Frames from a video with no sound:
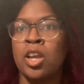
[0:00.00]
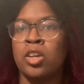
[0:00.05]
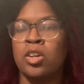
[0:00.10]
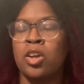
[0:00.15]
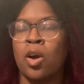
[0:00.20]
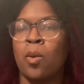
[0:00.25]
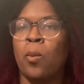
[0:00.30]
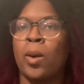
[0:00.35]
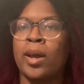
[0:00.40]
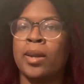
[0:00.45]
you
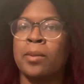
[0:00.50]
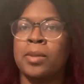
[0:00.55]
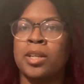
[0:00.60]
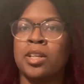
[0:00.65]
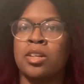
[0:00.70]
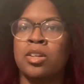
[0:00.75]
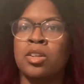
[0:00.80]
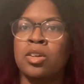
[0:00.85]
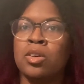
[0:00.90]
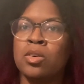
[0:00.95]
know, wanted me
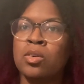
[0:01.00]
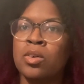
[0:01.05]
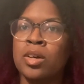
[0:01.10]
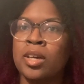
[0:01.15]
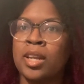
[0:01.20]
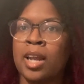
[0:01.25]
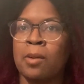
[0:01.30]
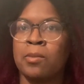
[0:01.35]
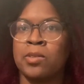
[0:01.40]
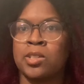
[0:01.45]
to do,
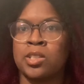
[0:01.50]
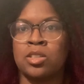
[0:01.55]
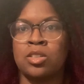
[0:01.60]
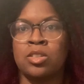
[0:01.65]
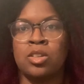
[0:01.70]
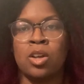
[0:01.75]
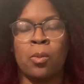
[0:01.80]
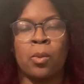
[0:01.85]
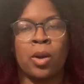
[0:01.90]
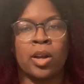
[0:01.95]
and I was,
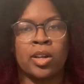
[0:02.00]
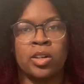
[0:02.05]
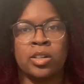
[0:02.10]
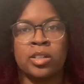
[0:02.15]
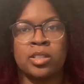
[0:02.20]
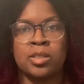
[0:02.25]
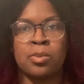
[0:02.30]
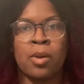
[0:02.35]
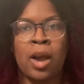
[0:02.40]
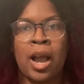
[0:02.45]
you know, working
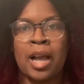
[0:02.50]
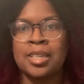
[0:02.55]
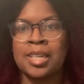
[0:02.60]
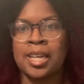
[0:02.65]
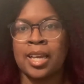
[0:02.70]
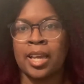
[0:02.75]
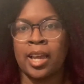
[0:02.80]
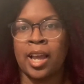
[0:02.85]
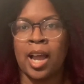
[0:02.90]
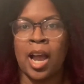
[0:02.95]
on this
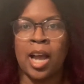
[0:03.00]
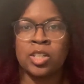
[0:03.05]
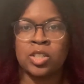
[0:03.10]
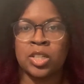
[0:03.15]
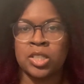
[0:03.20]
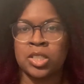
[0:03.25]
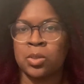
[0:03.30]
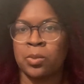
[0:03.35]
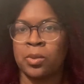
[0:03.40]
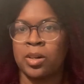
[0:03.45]
project and
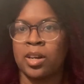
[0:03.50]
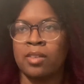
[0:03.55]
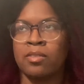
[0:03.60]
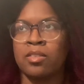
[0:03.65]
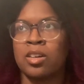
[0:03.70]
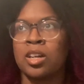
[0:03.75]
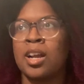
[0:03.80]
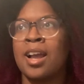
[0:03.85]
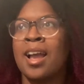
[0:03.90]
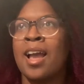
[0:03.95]
contracts or whatever.